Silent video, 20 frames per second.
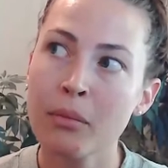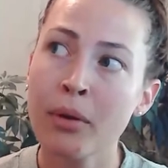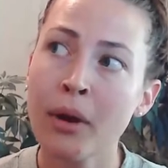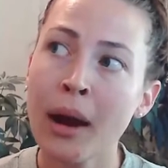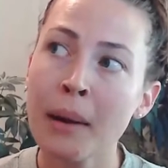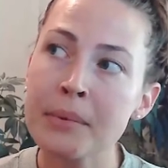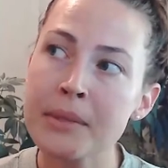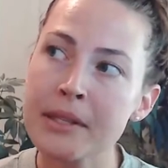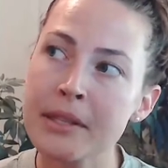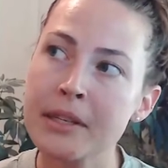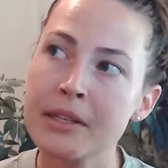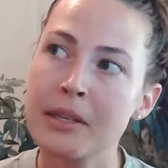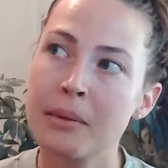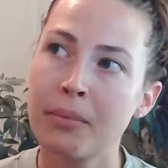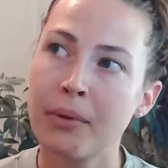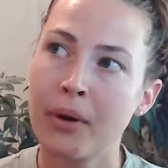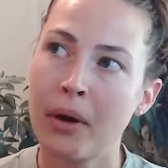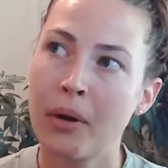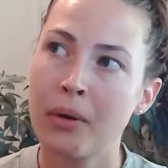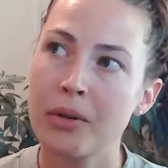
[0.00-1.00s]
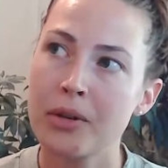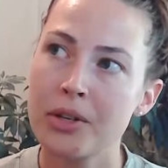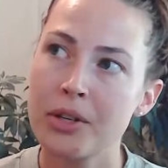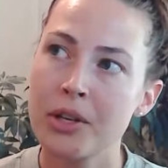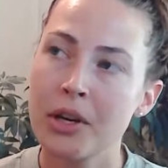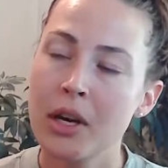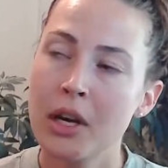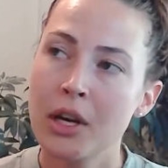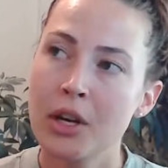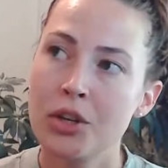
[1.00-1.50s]
perhaps this
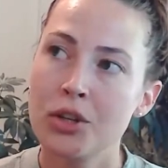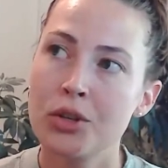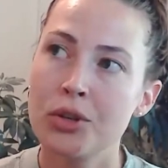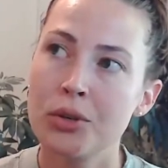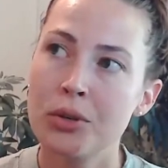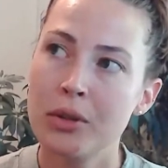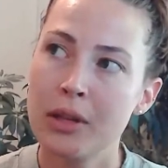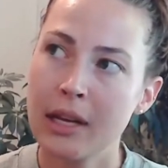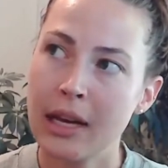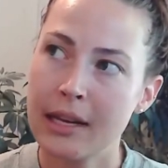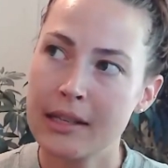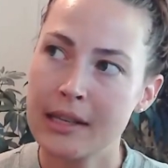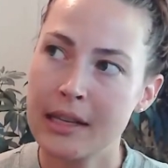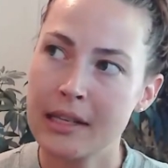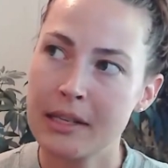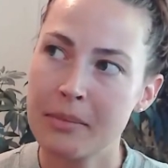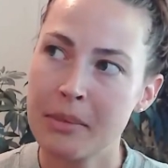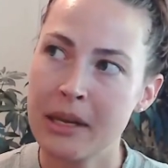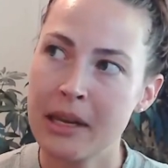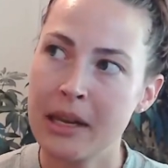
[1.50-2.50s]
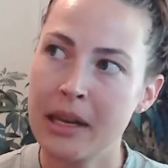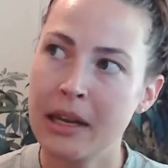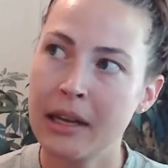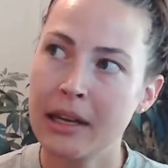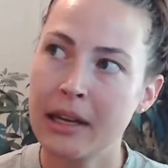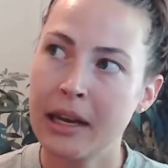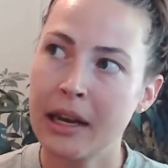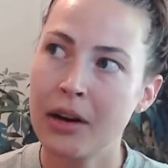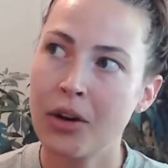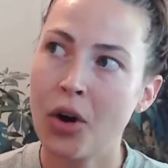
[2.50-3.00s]
approach to the
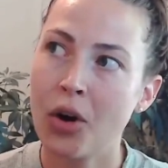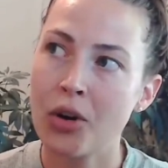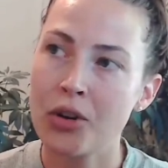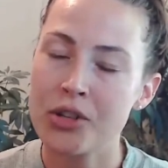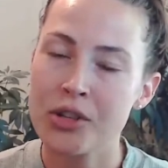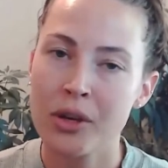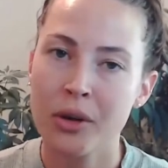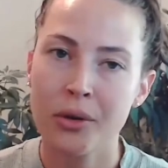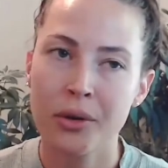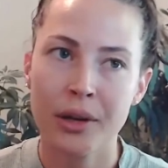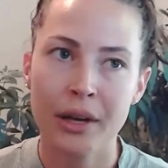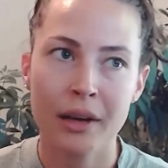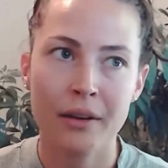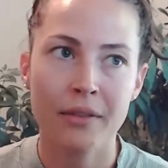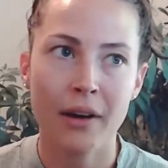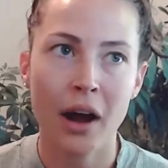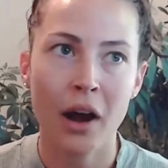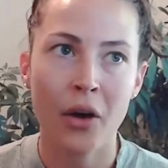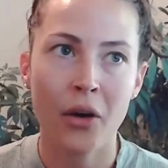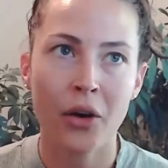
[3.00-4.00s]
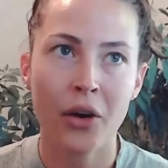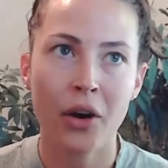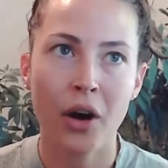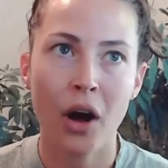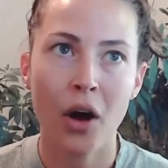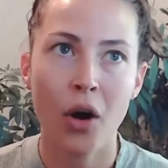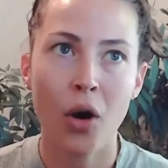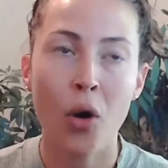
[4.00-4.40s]
SSP can also give our